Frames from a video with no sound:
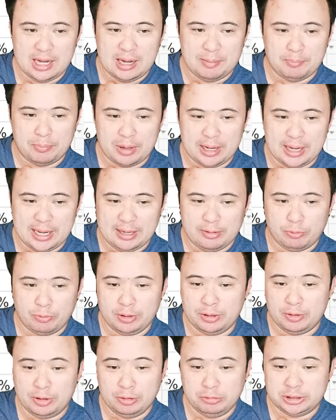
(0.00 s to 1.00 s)
But
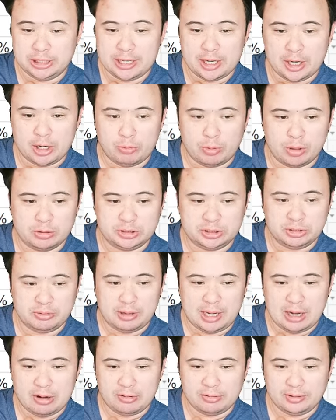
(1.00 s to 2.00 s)
with Uchenna
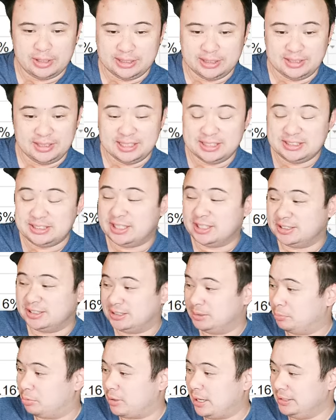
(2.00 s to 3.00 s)
out, th this does
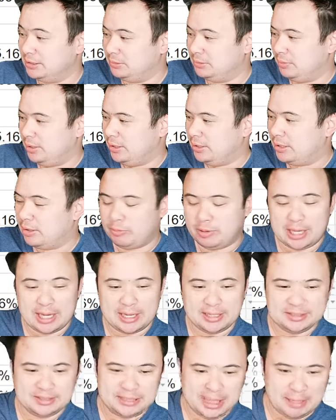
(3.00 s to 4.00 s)
surprise me that we
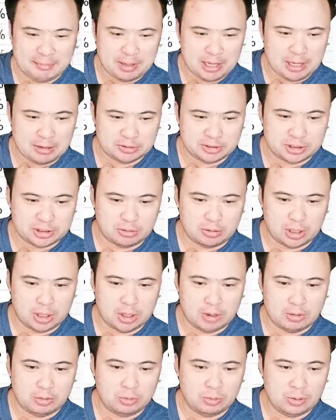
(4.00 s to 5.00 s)
got his snap count so
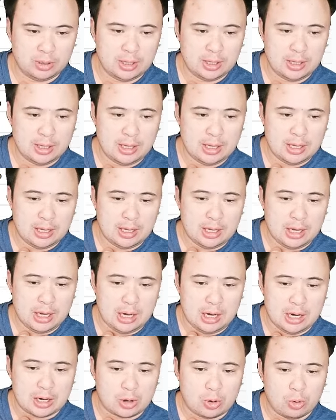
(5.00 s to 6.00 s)
low.
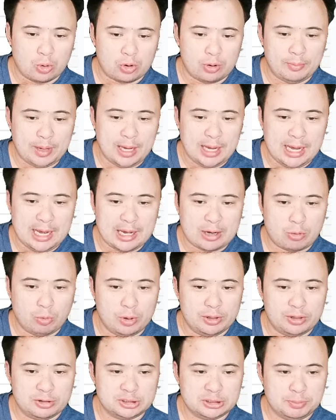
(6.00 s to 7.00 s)
Uh, cornerback,
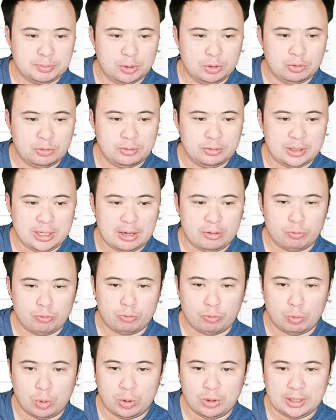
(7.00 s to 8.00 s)
Witherspoon,
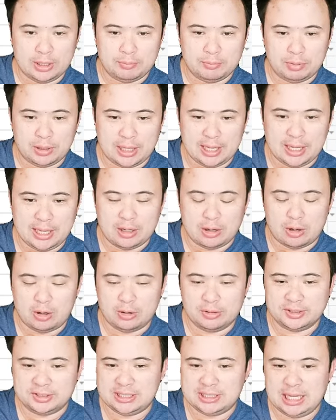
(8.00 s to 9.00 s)
and Woolen played
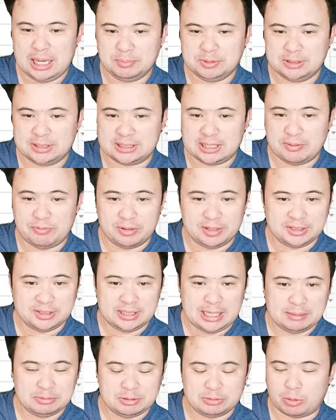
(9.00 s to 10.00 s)
all the snaps except for the
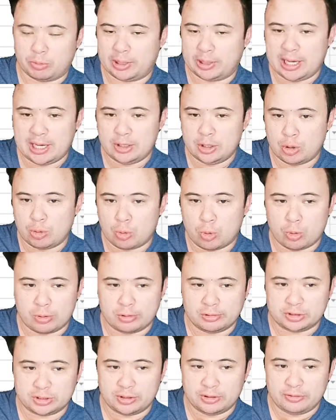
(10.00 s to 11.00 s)
snaps where we had no
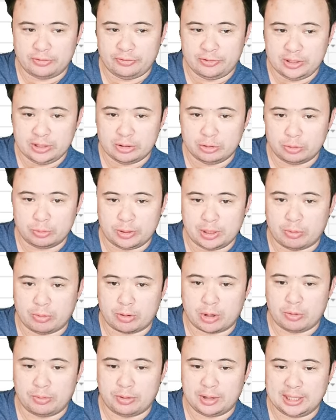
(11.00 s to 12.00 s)
corners on the field when they were
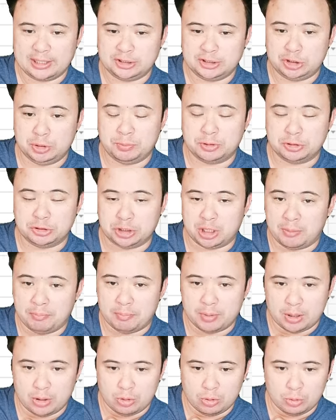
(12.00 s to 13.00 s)
going like super
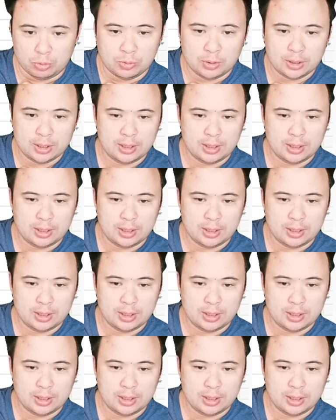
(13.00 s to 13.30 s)
jumbo.